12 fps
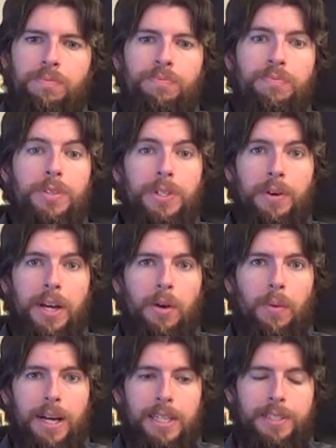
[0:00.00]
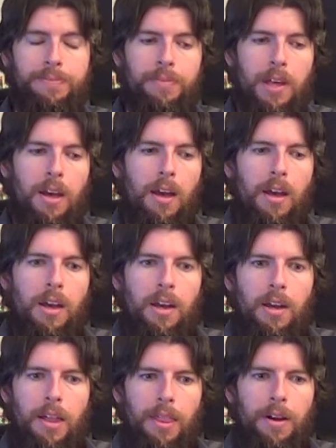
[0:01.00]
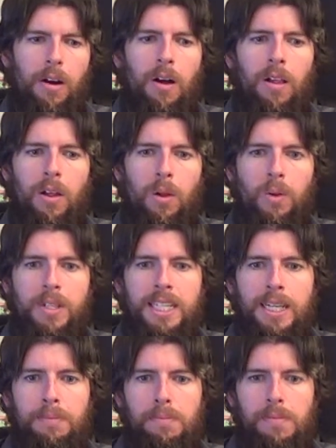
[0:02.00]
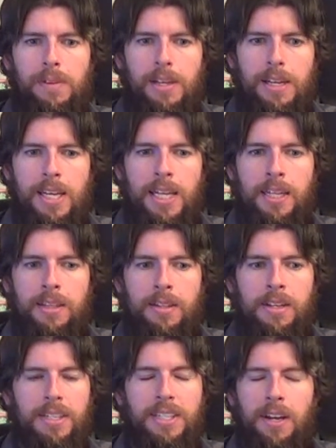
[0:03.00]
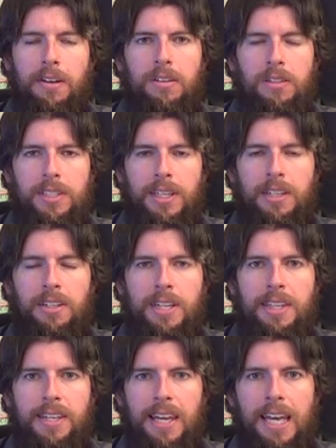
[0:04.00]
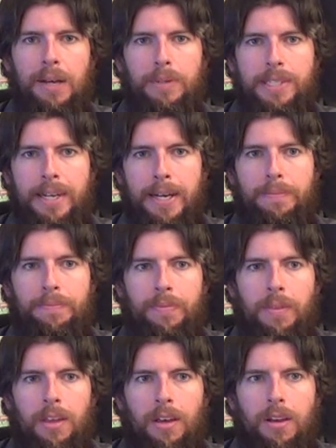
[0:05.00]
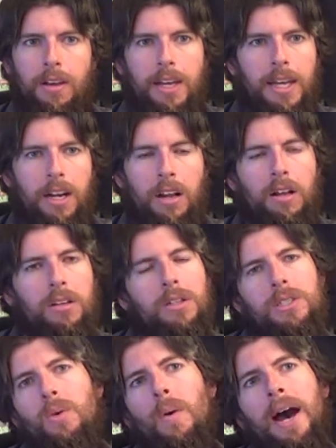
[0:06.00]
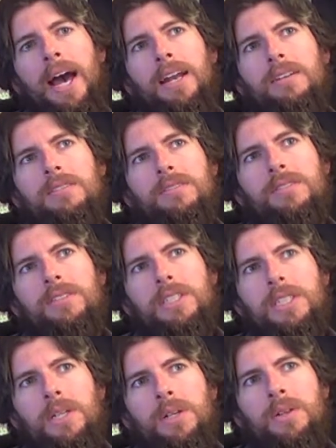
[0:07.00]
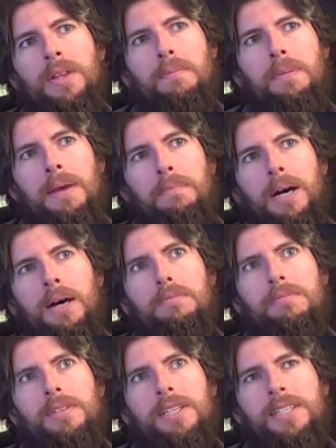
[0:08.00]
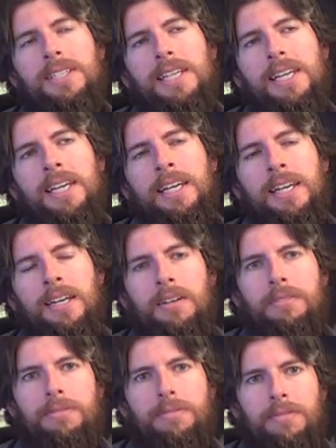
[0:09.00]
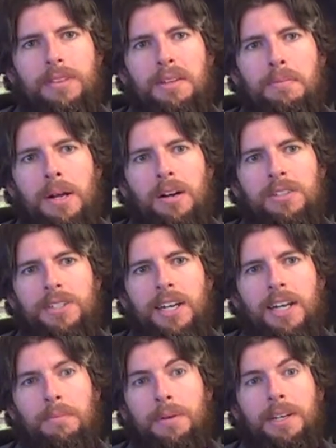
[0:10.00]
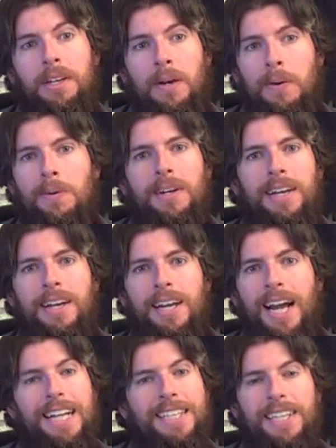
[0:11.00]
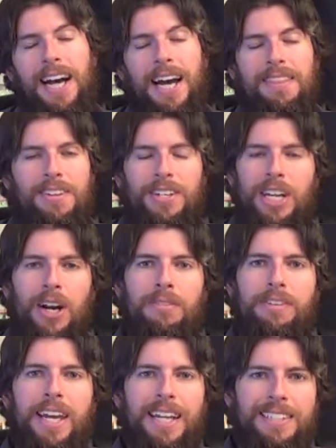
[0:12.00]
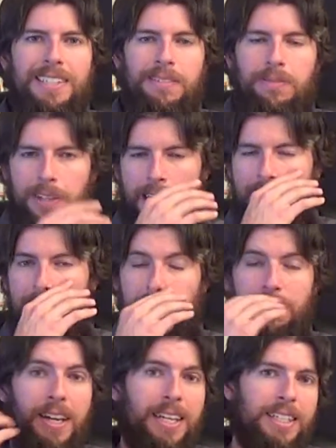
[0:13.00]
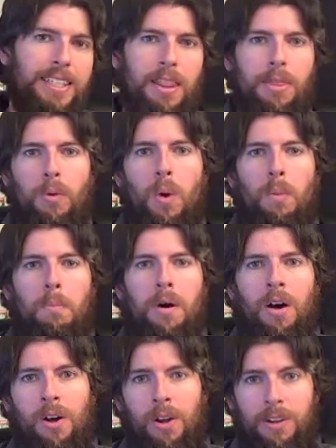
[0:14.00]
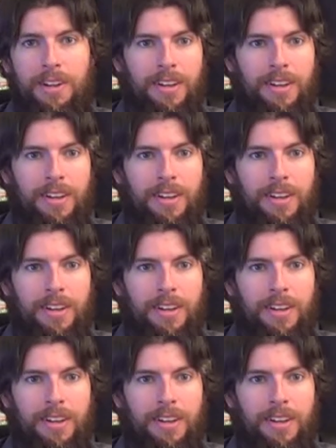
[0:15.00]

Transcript: So anyways, they're all holed up in these tunnels underneath the campsite. And it all goes quiet, so they peep up to see if the bear's gone, but no, it's not, and the sheriff gets it. Gets his face and throat mauled.